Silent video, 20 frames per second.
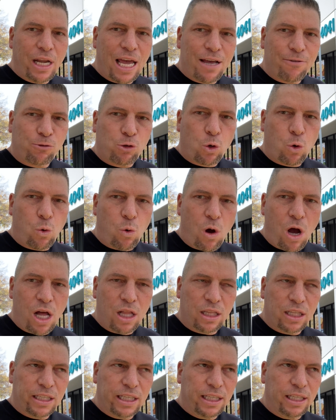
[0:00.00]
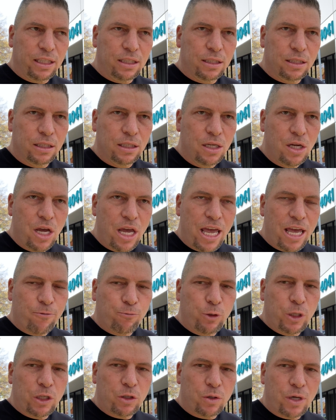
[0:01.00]
have quality, if
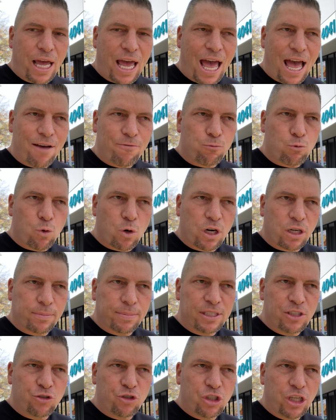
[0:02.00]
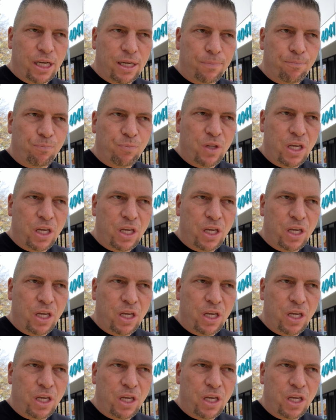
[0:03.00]
we don't have workmanship,